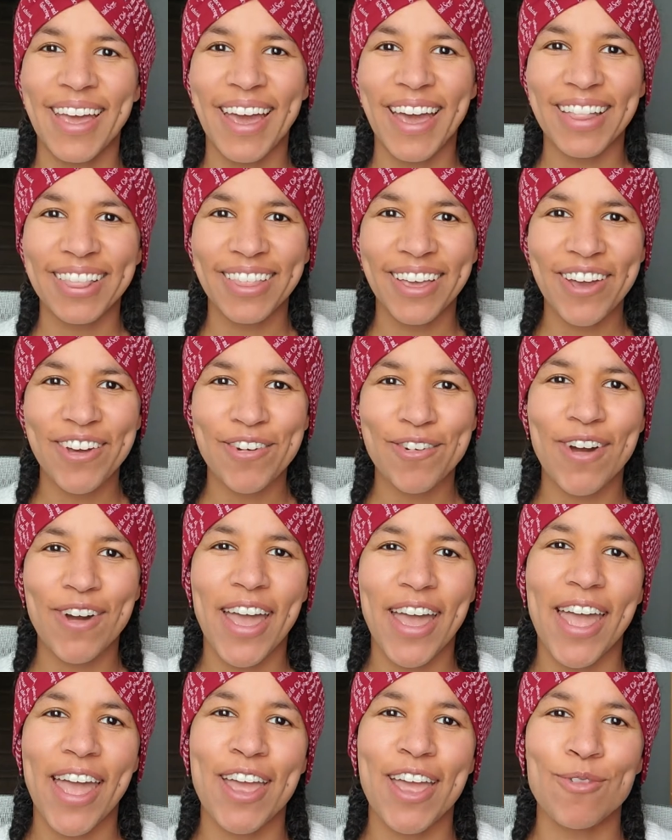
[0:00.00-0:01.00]
Hello,
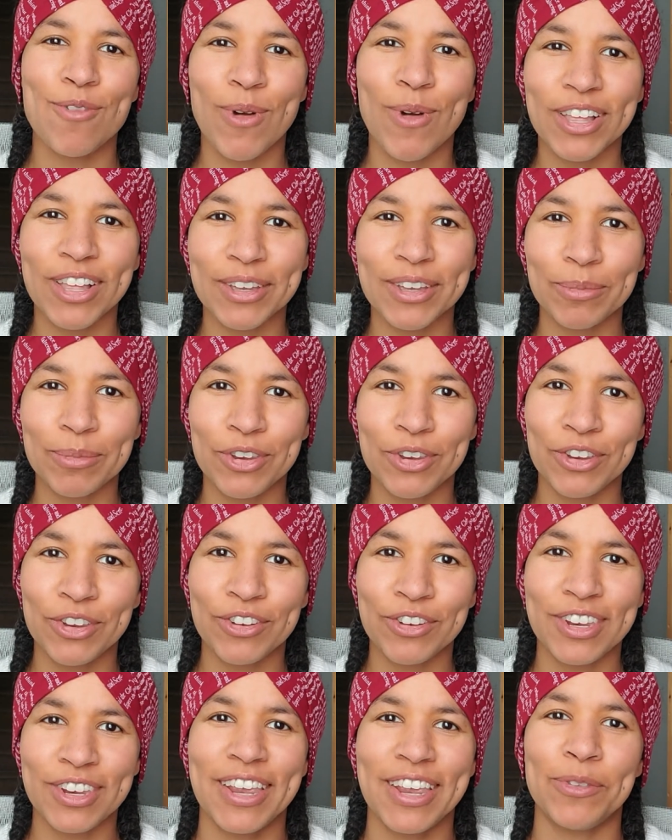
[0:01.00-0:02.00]
and welcome
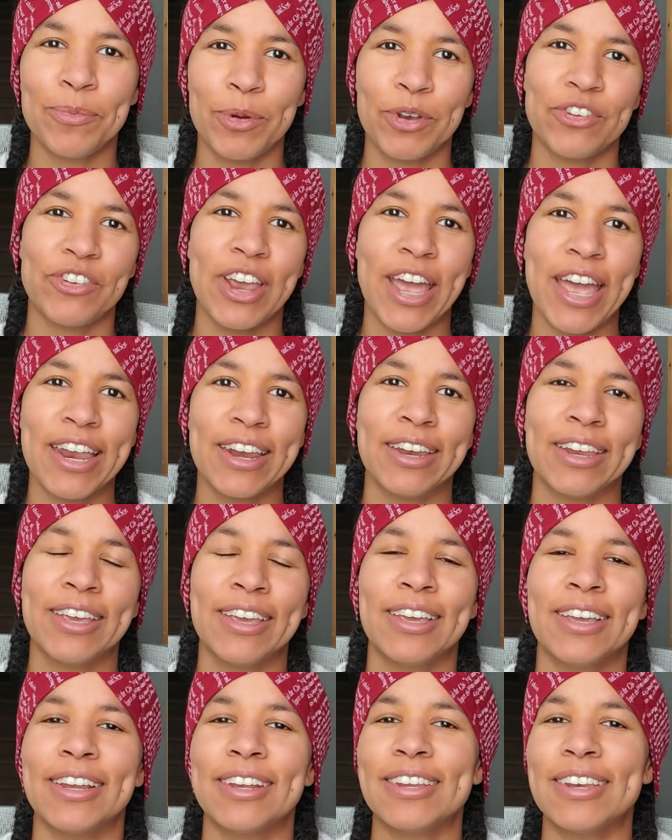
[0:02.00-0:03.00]
to today's book chat.
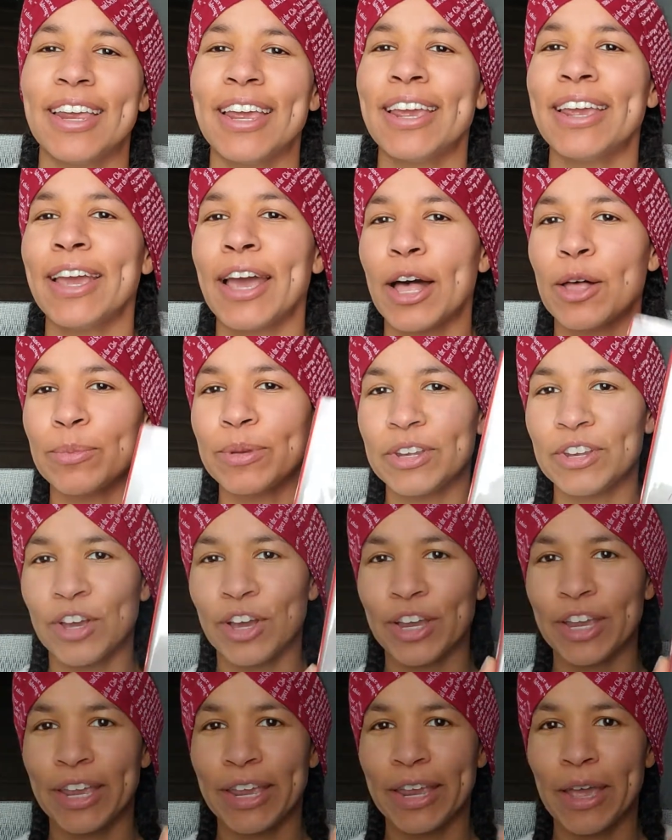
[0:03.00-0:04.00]
Today I'll be
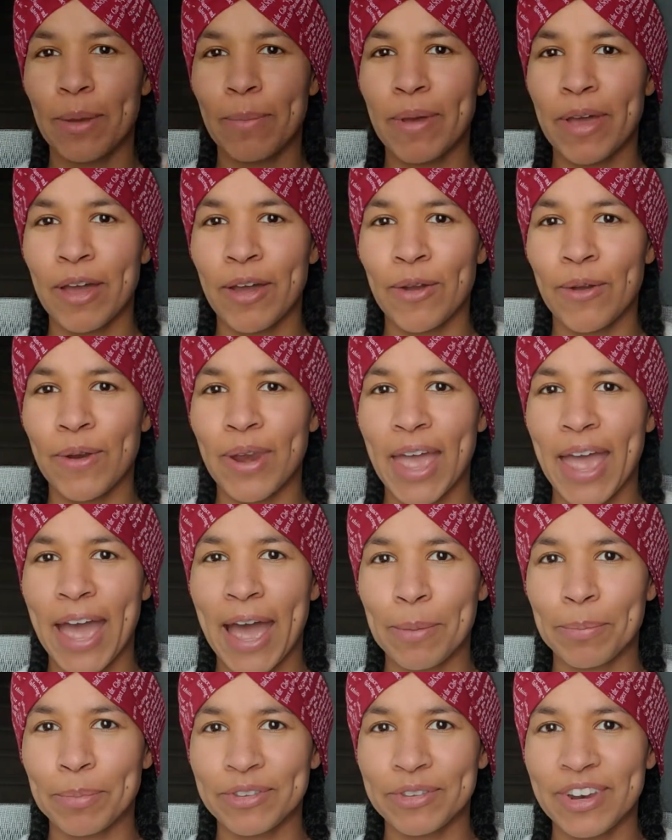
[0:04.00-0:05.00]
talking about
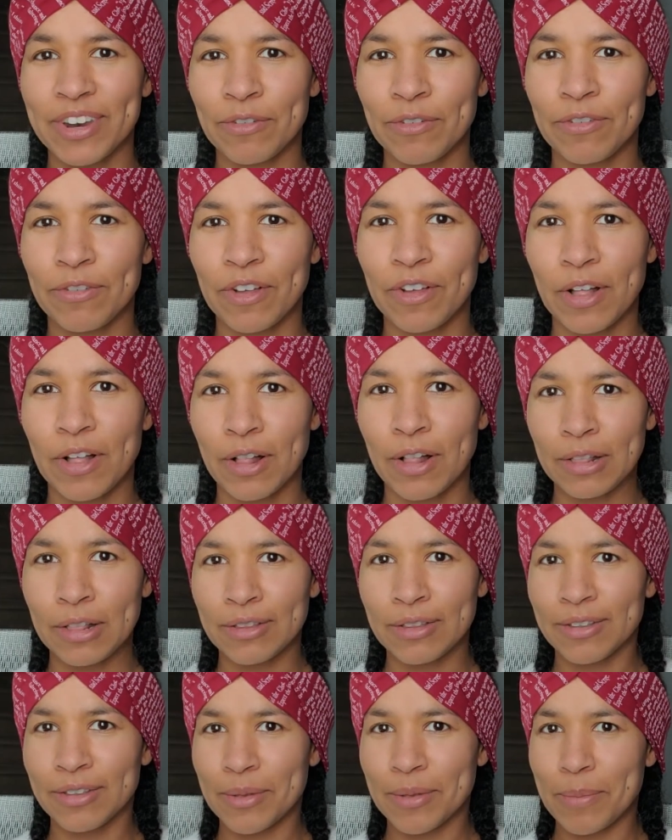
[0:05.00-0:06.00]
Apples Never
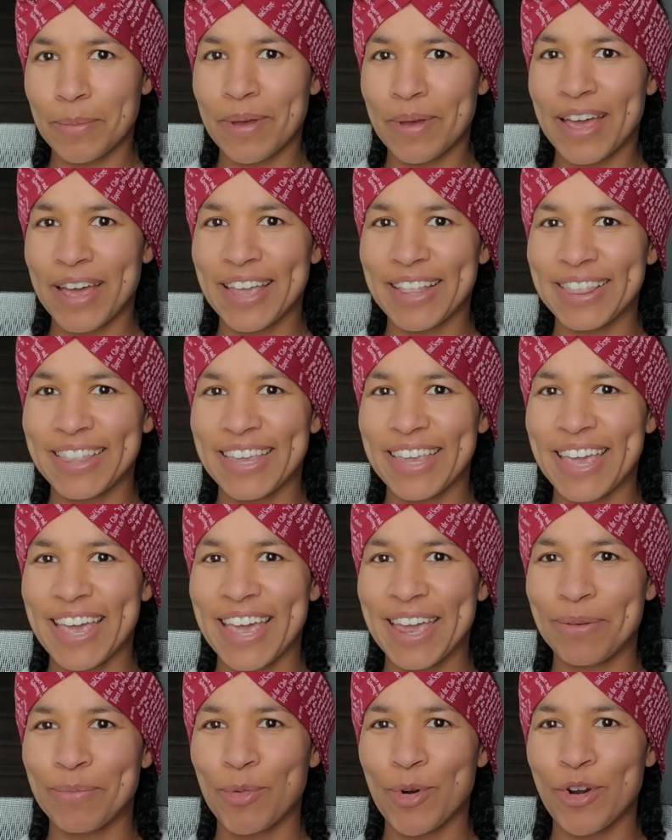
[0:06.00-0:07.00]
Fall by
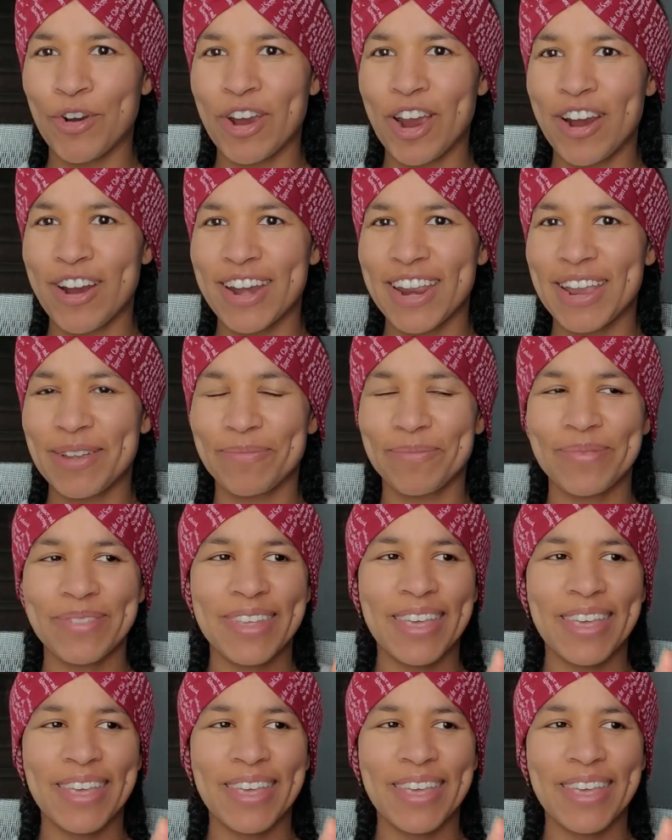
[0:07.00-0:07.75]
Liane Moriarty.